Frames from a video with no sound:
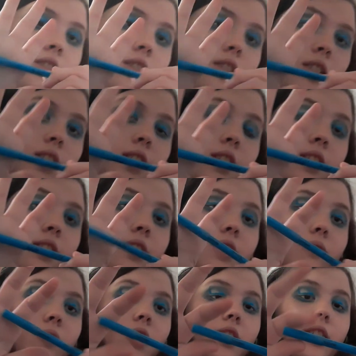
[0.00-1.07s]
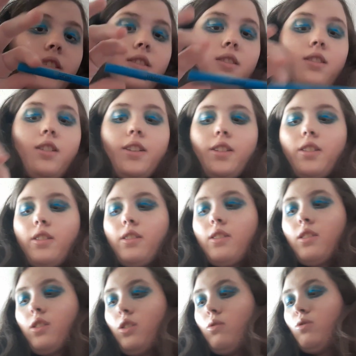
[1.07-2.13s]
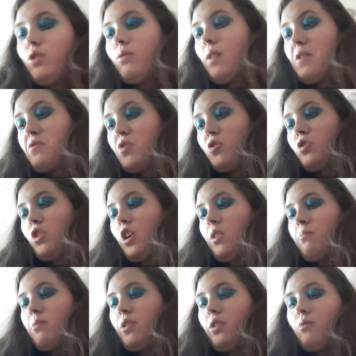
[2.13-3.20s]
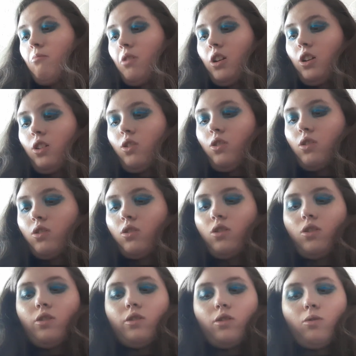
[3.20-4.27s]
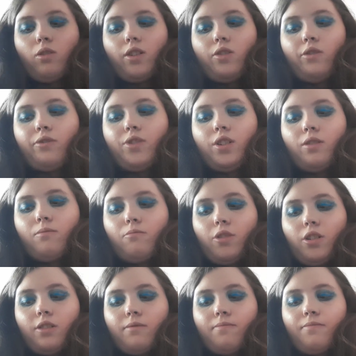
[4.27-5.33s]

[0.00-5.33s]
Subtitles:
Like, they're so nice. Like, you do have to sharpen them a lot, quite often, but